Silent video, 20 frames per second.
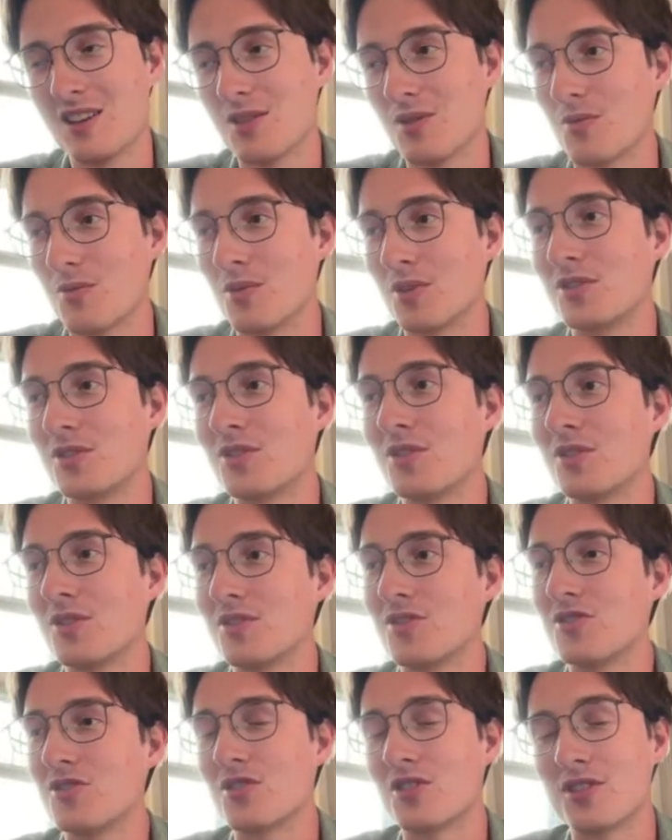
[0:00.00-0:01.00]
what your
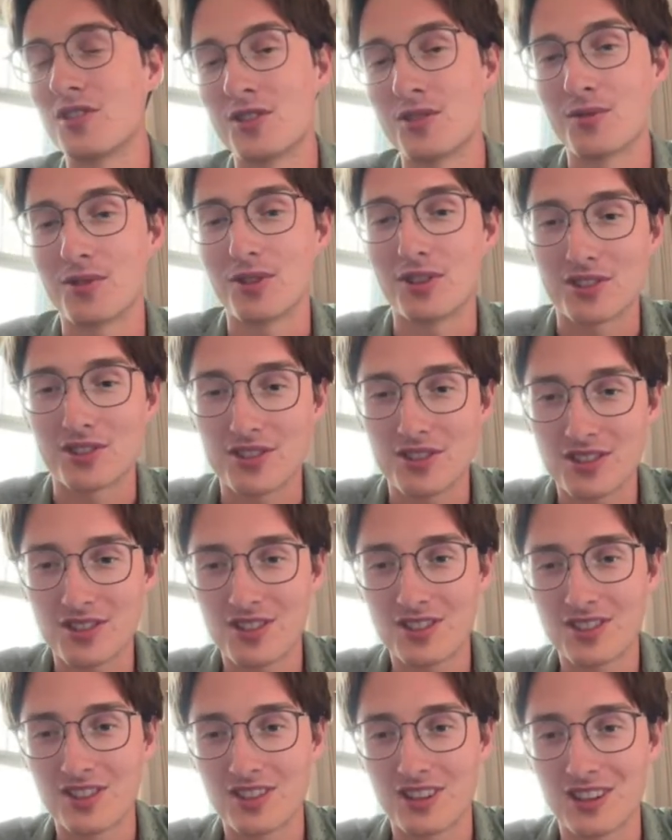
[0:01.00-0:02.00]
journey was
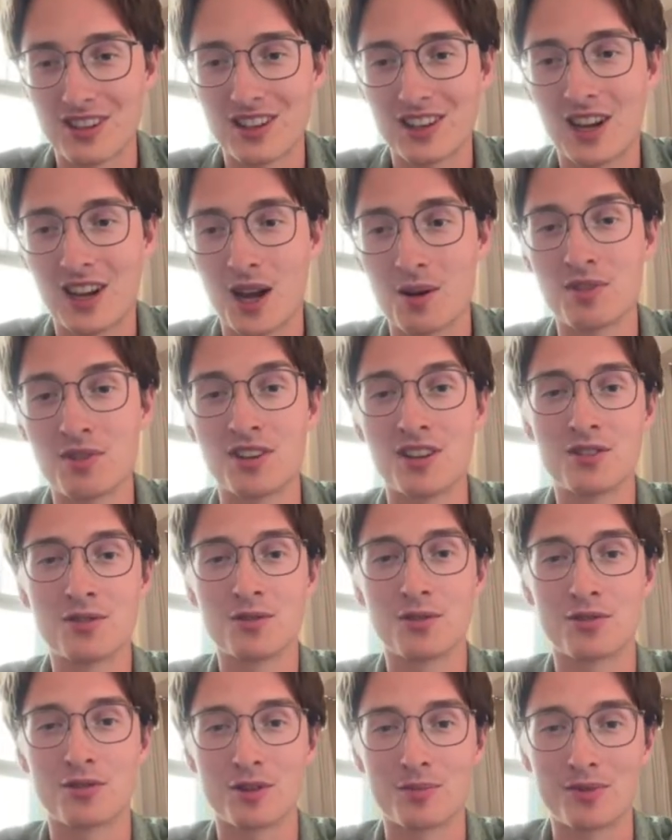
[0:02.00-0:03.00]
coming
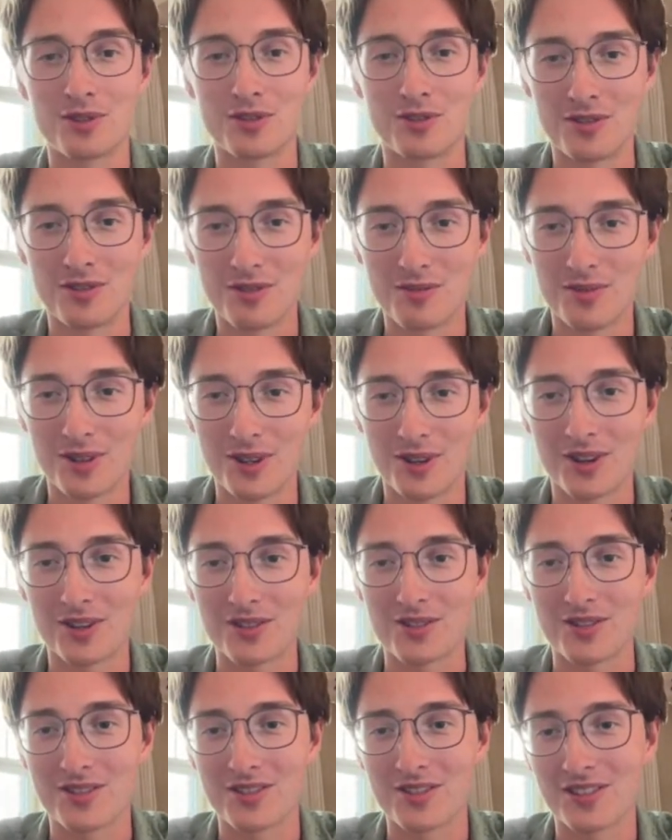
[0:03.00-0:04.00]
into crypto.
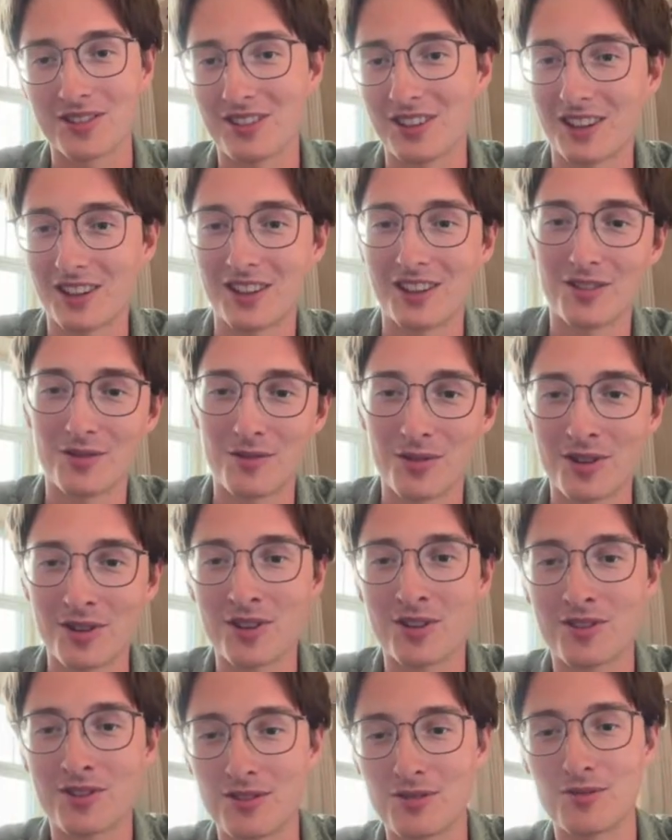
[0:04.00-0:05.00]
Because like we
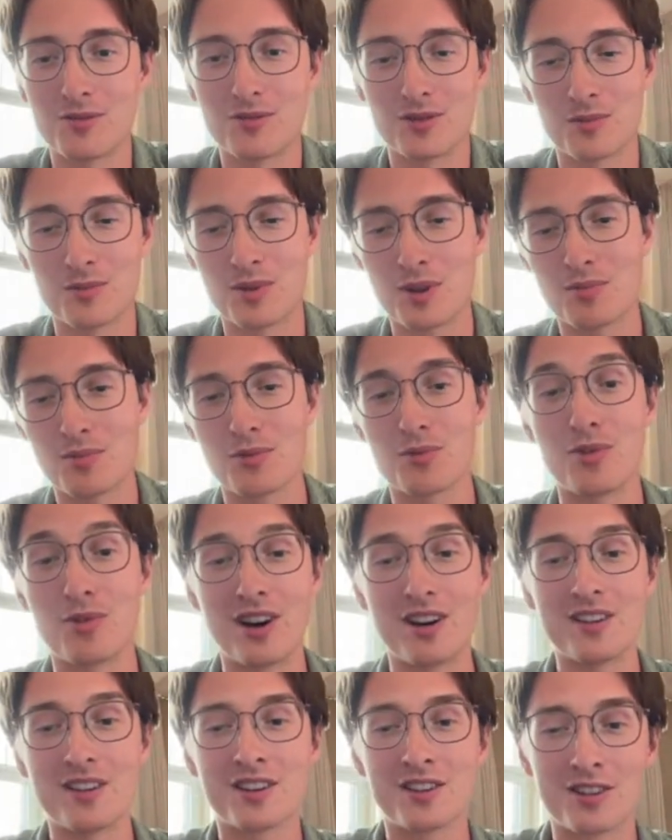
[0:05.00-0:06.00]
know the people who
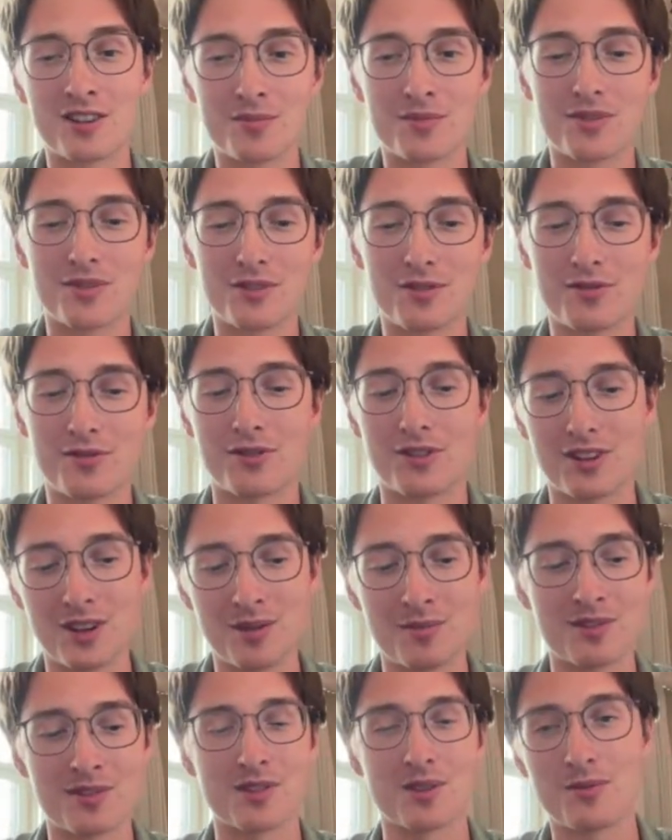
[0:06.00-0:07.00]
are in crypto, for
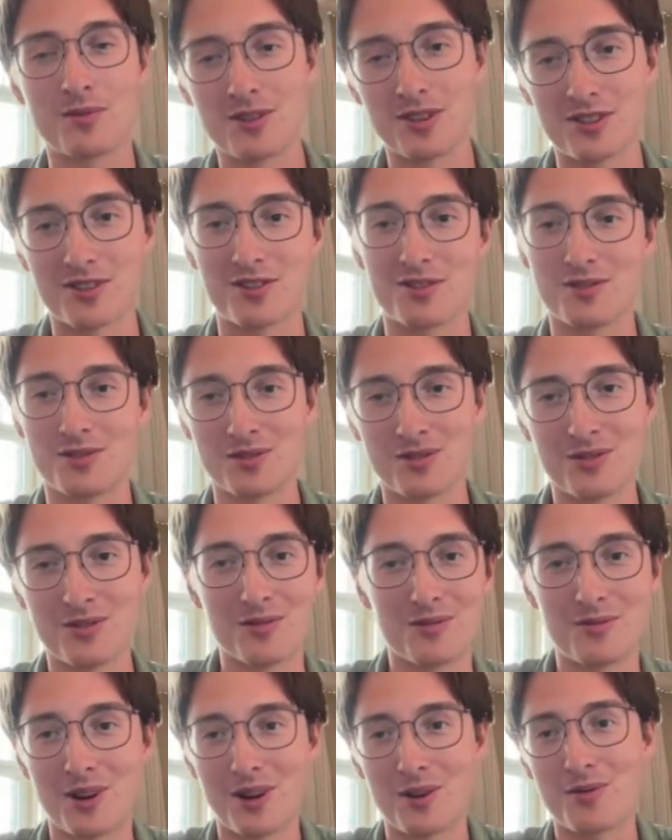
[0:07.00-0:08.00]
them it's obvious to
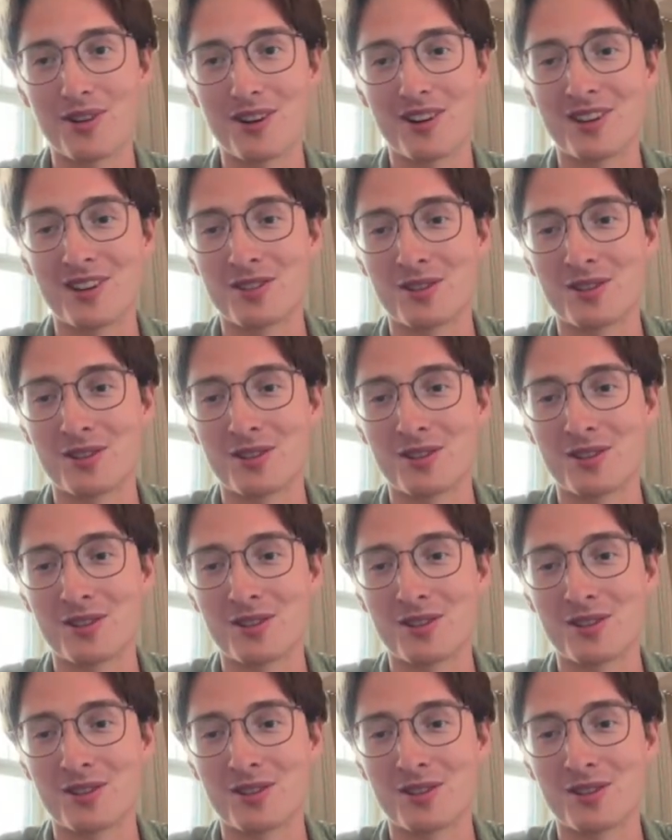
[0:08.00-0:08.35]
why we are in